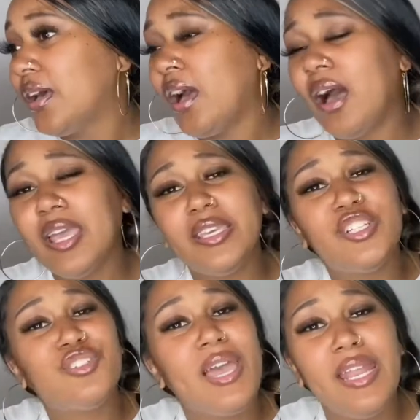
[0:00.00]
Are you
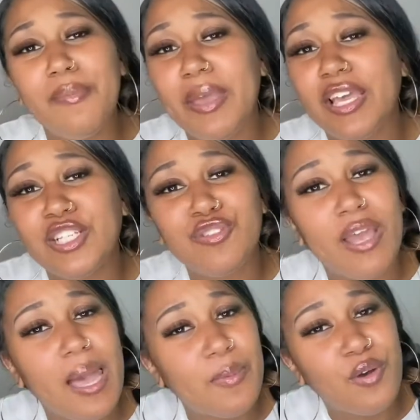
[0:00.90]
trying to make a
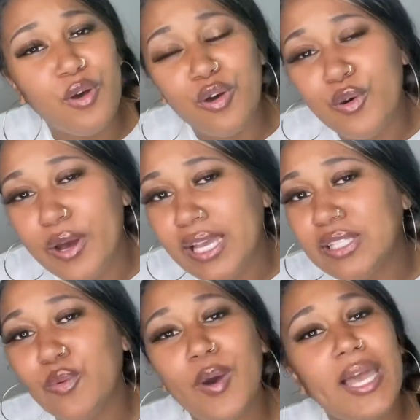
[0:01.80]
Tribe Called
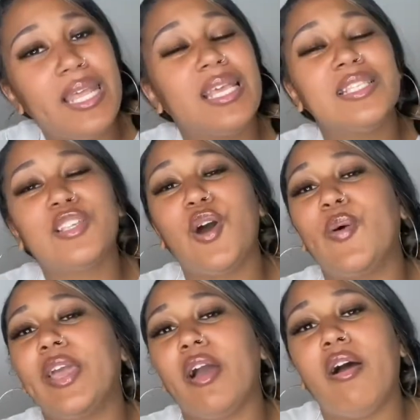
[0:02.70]
Quest? What is
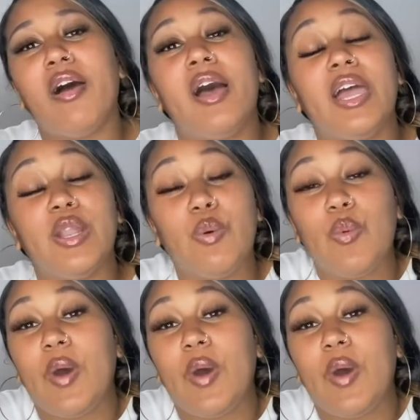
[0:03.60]
going on?